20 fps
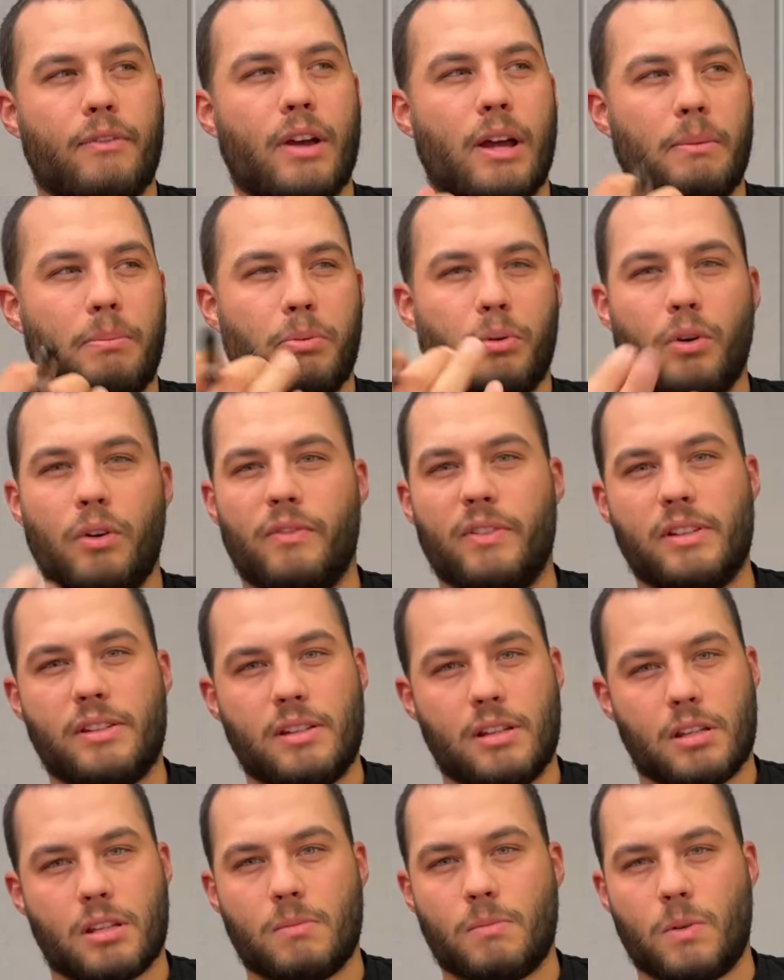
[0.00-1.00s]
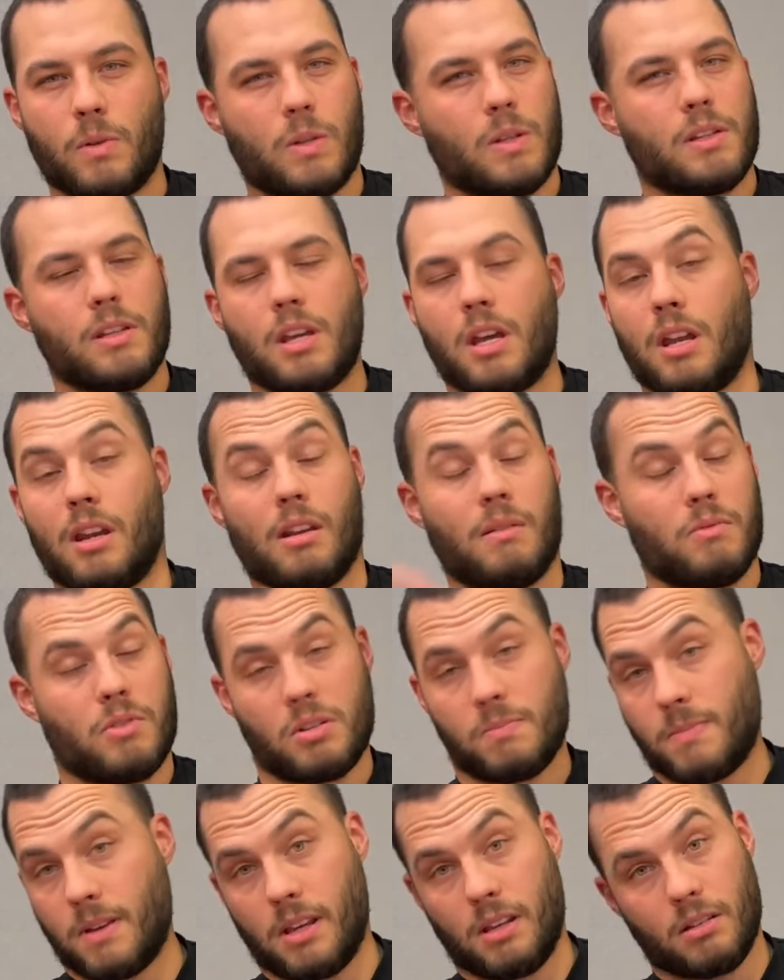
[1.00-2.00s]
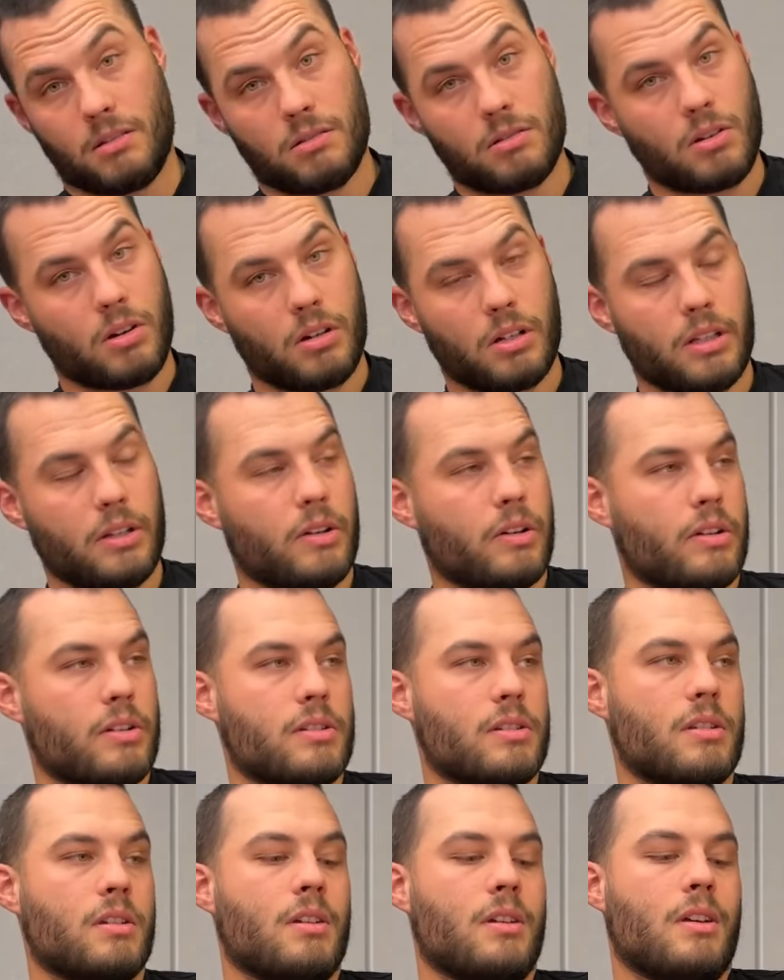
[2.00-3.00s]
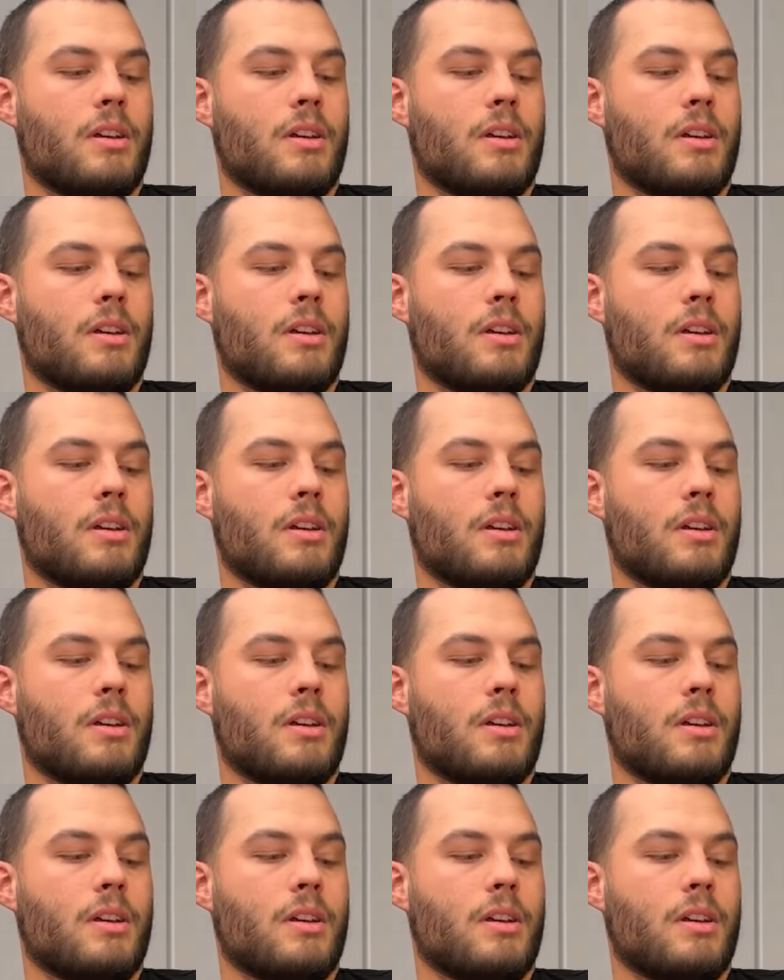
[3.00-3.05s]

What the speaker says: proven system on this yet. I'm just being totally honest.